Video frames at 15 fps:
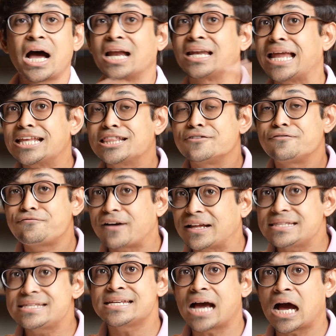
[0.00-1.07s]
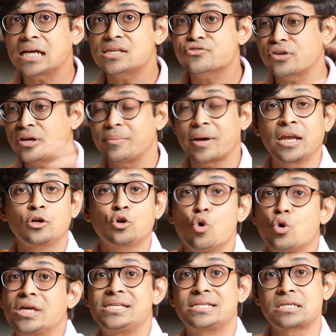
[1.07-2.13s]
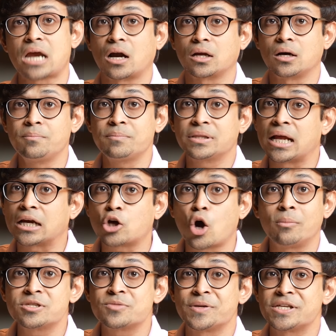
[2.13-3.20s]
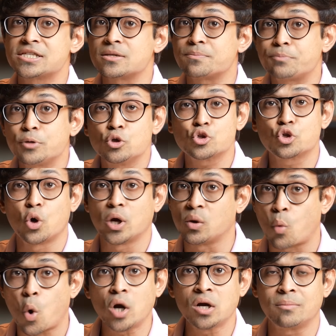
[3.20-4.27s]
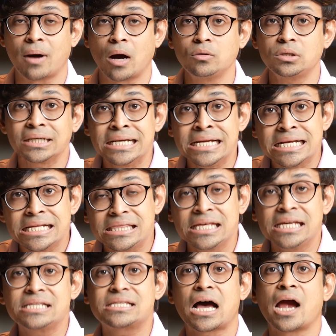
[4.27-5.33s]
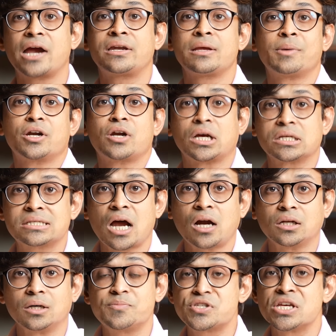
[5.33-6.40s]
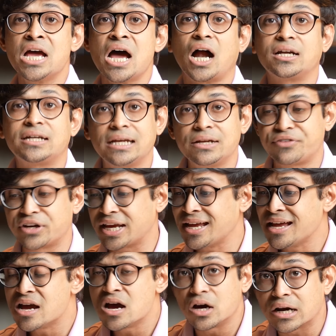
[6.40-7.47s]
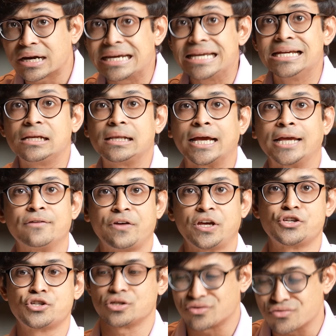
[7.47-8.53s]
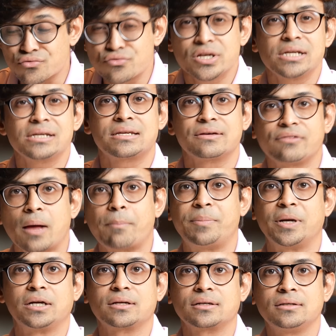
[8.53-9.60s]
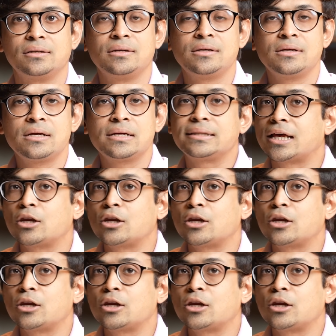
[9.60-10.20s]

Unlike the fancy ice cream and cookie startup that Commerce Minister Piyush Goyal warned about, these iit Madras startups are delivering real innovation, real development.